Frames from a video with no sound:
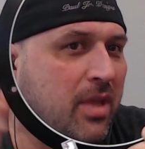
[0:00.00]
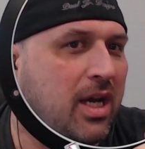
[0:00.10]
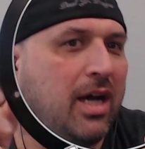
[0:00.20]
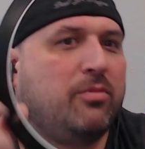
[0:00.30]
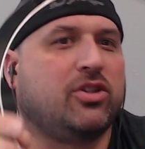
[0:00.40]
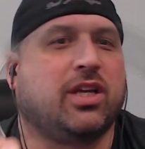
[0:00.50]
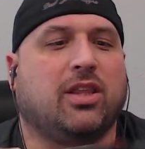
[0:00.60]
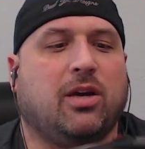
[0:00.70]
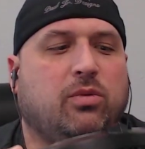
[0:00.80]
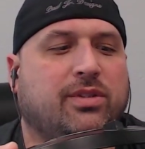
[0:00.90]
which I thought
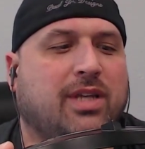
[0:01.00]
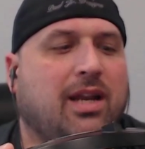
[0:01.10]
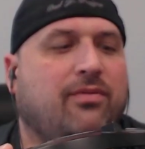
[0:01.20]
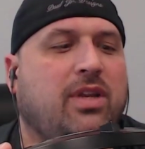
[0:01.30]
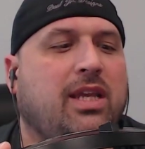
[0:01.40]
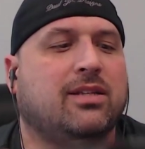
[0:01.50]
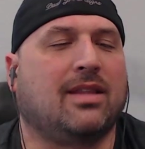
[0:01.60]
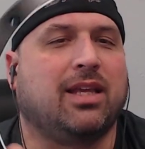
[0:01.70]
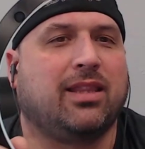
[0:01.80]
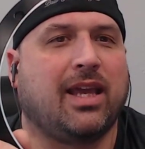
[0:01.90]
was kind of neat
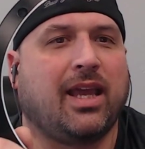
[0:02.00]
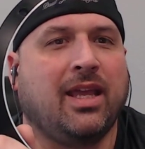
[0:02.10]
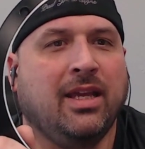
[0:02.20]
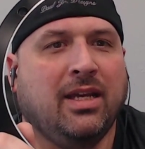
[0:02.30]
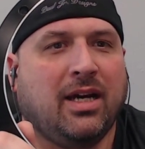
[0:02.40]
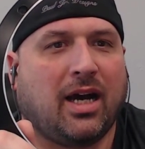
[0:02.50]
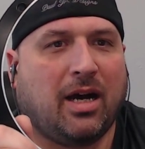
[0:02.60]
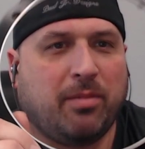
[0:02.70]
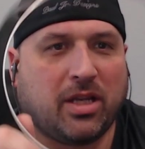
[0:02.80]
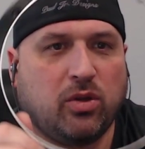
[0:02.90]
that they
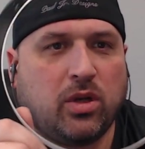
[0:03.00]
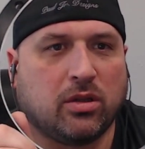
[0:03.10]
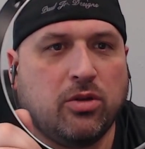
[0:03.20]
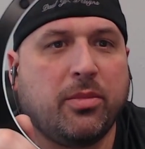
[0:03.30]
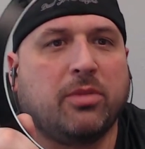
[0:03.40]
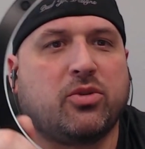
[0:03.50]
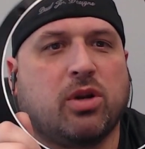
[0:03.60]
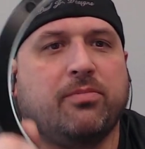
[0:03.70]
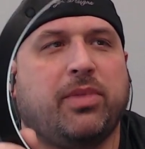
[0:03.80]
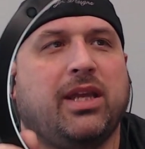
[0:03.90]
include an aluminum trim
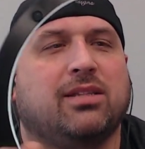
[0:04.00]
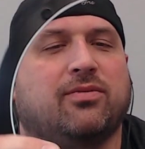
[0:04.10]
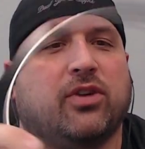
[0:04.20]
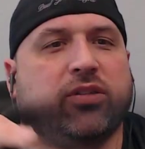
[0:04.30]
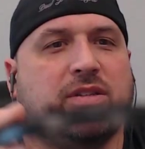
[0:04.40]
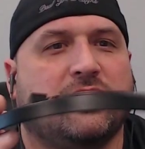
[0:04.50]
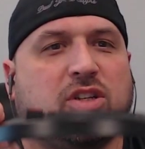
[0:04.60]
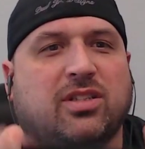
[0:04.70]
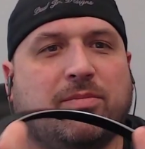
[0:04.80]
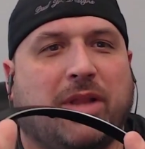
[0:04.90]
piece versus just
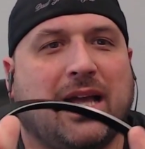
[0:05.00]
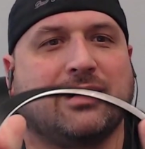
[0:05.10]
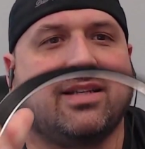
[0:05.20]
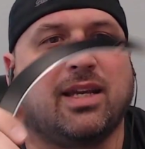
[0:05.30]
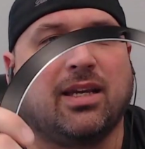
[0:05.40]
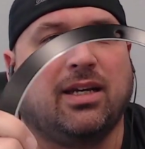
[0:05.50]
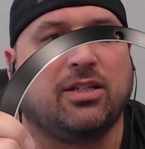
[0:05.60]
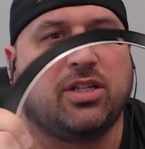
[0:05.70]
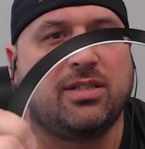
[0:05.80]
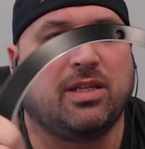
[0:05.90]
a plastic
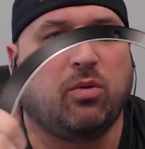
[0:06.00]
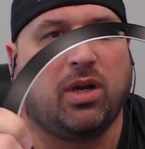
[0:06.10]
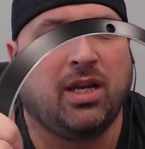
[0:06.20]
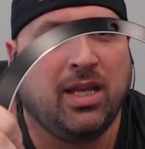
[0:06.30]
chintzy one.